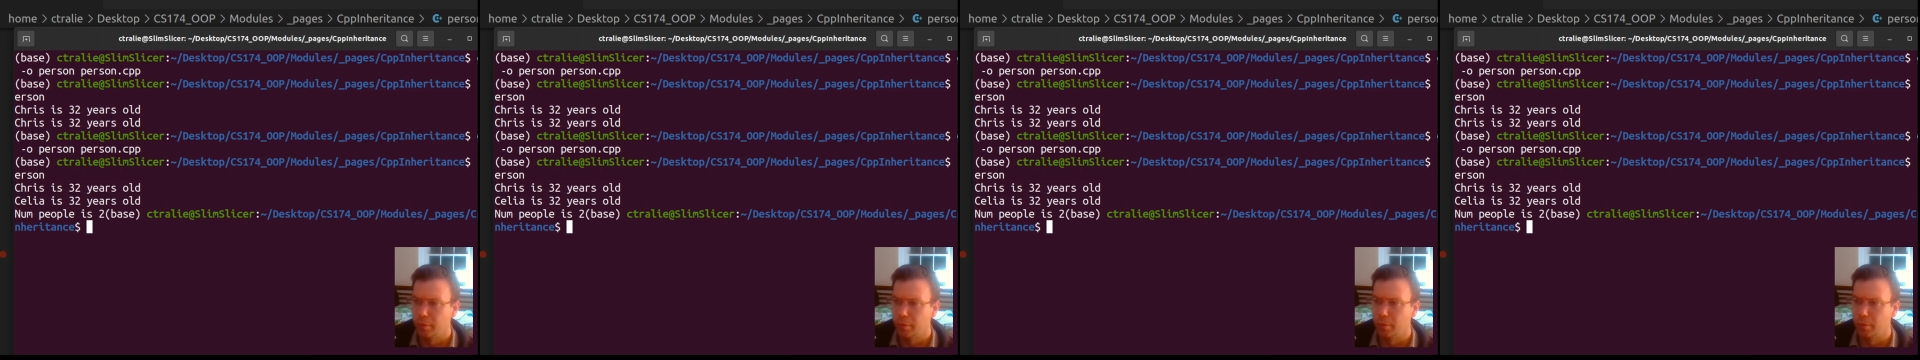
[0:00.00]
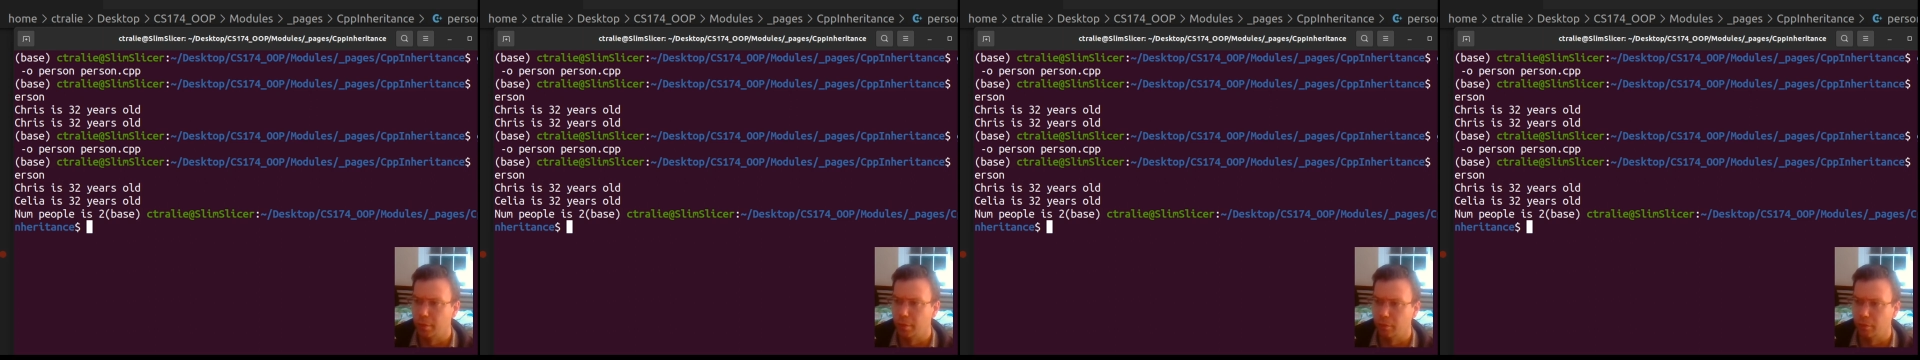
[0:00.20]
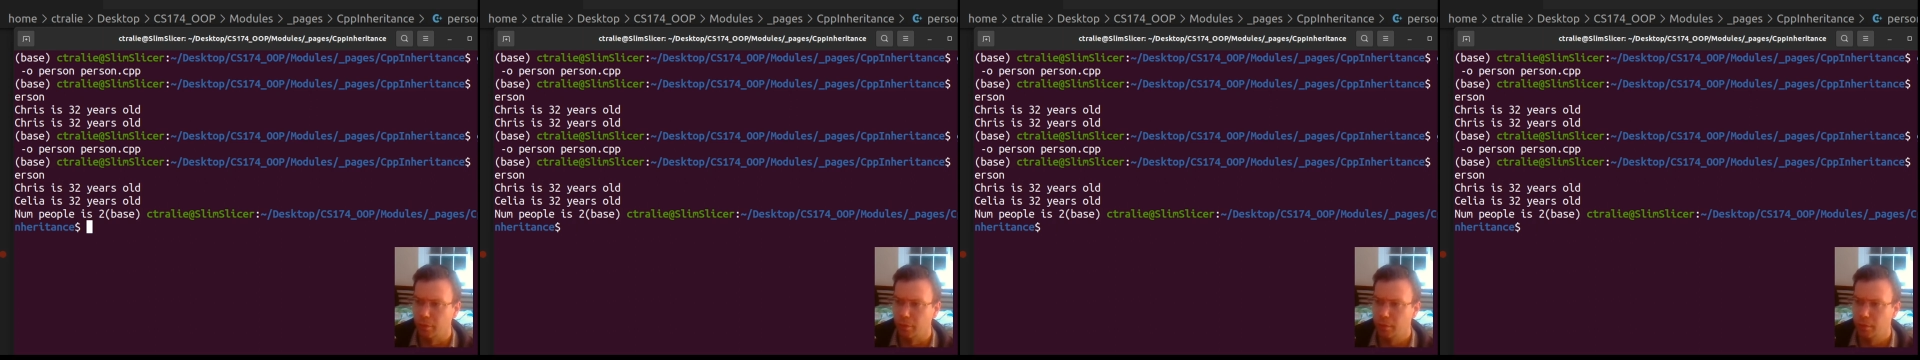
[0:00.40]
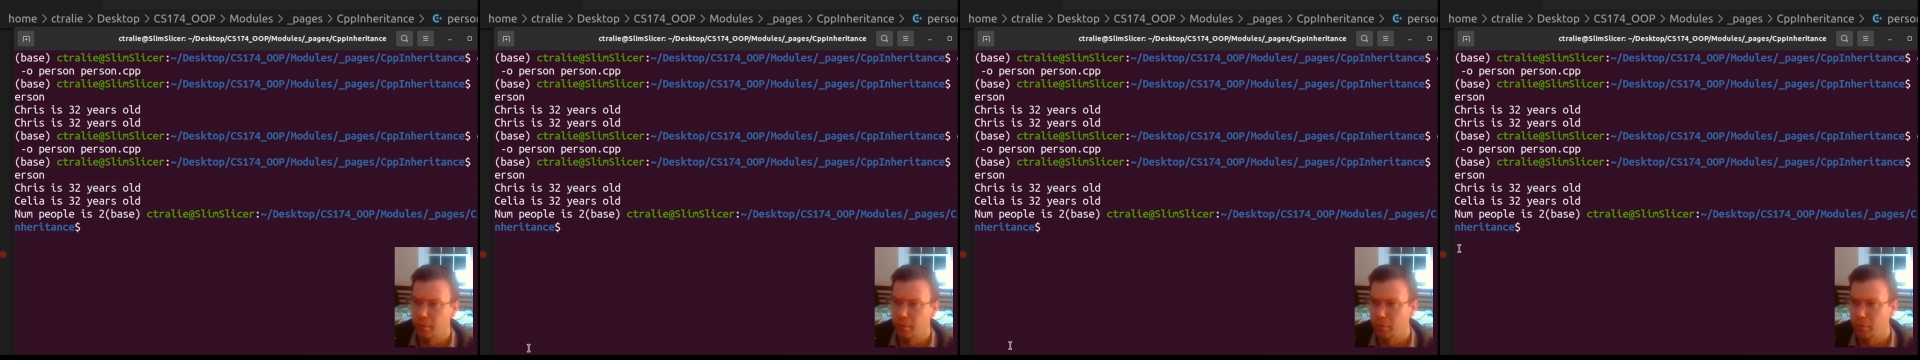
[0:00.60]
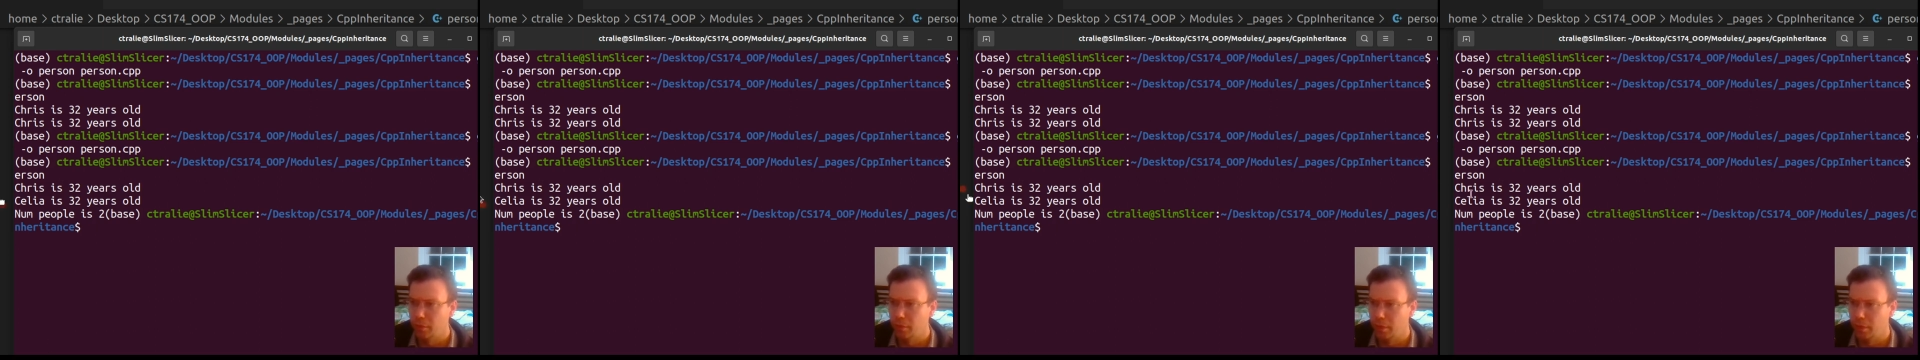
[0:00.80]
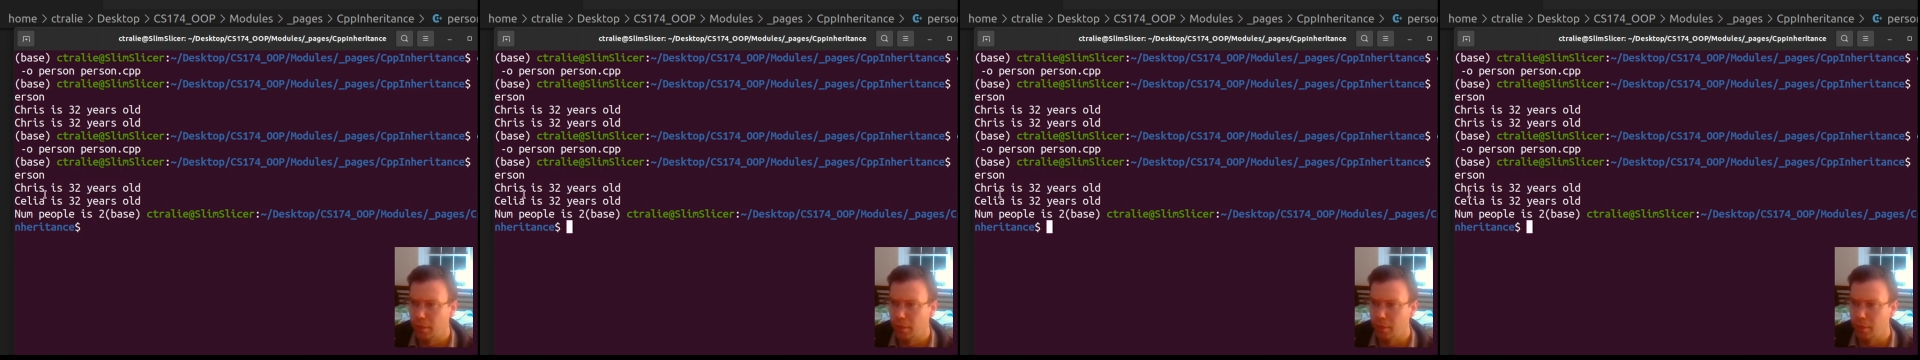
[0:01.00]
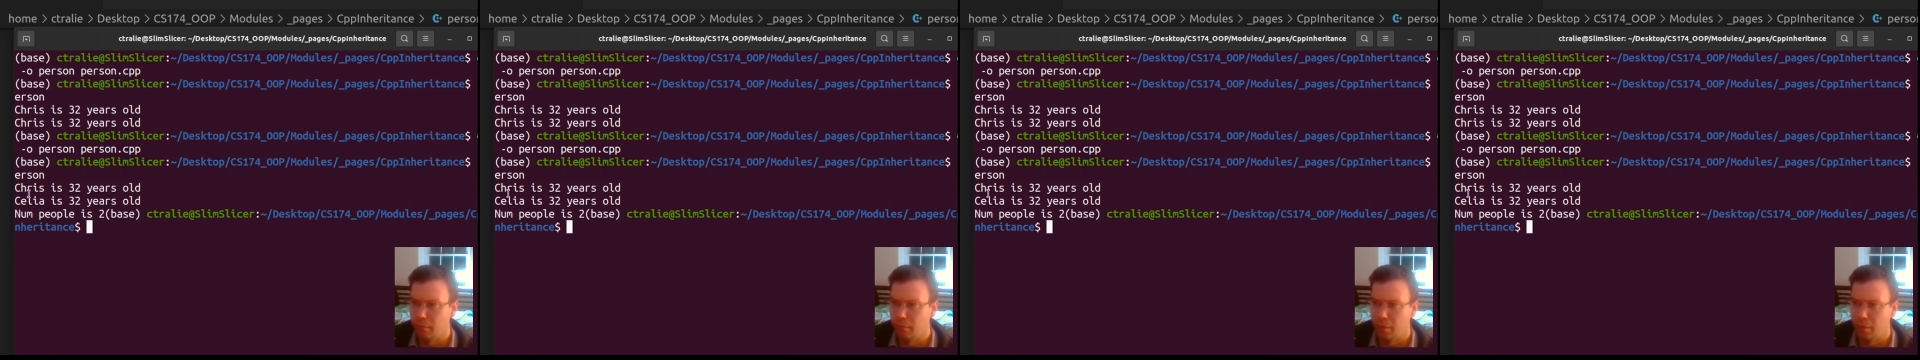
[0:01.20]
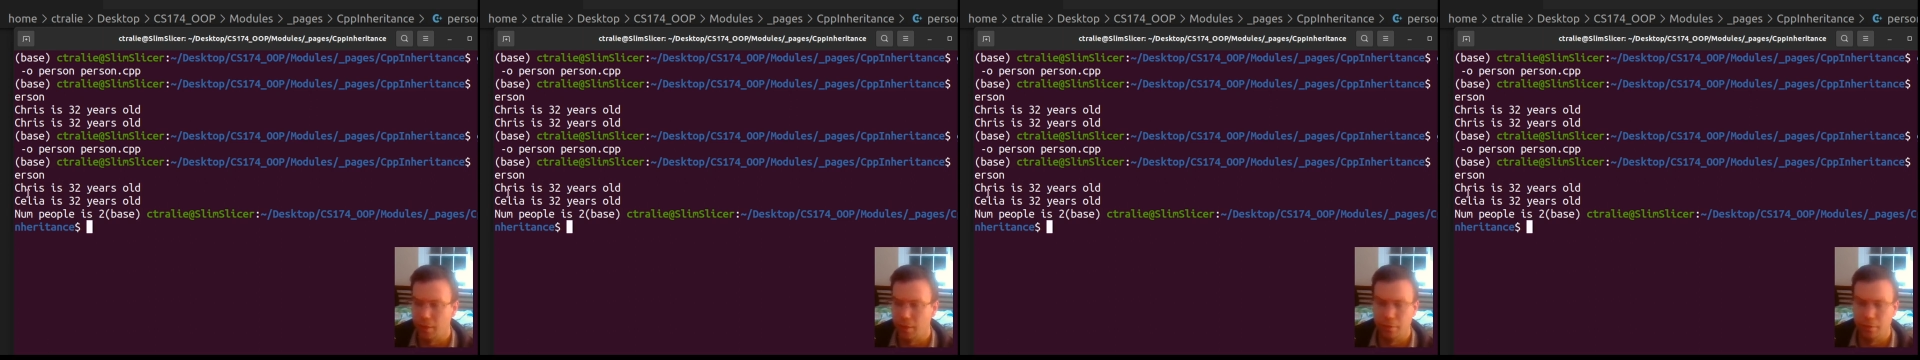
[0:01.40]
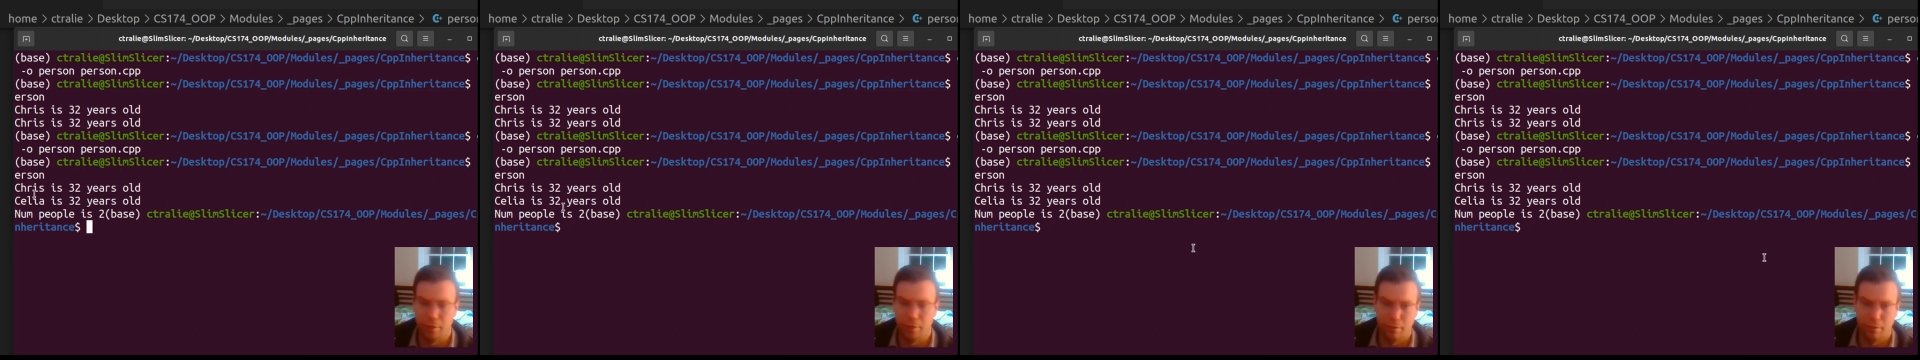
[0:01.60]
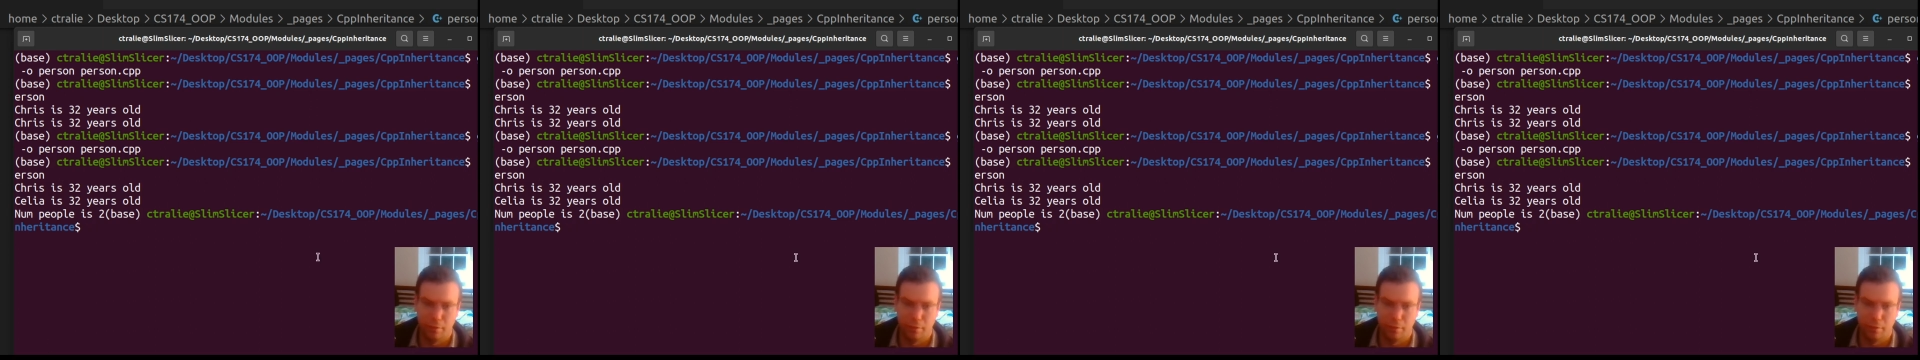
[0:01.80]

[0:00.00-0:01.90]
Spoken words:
Run this, and I get finally